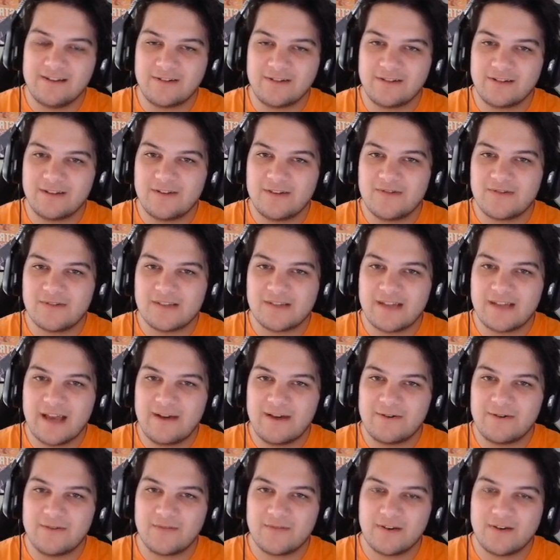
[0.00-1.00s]
Look, he goes to
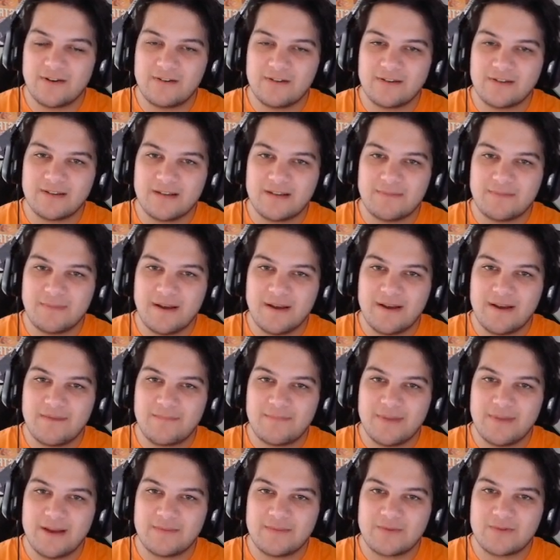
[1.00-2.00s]
town over here. Look at that.
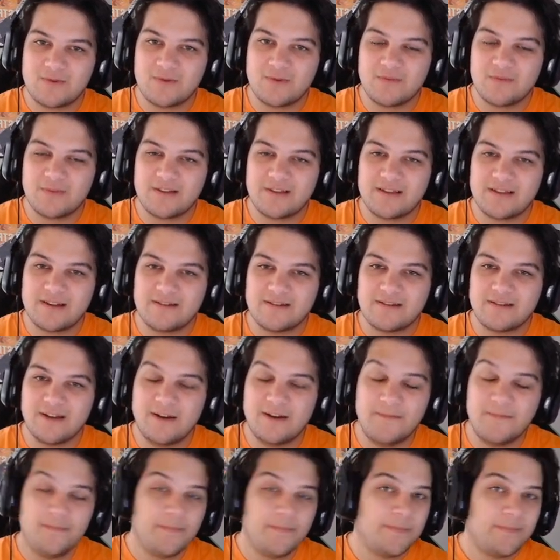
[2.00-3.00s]
Bam, bam, scorpion tail,
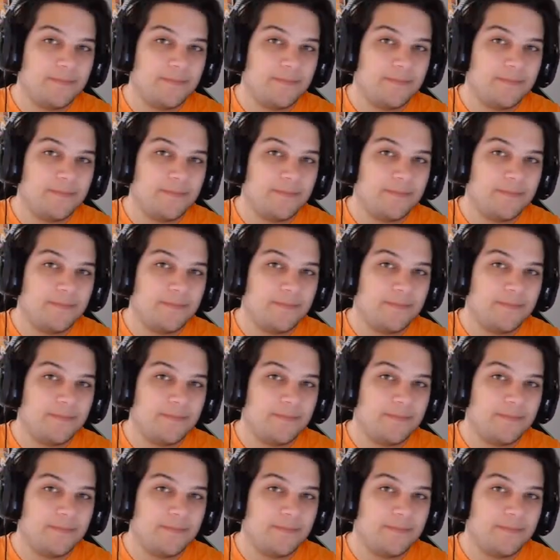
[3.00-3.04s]
done.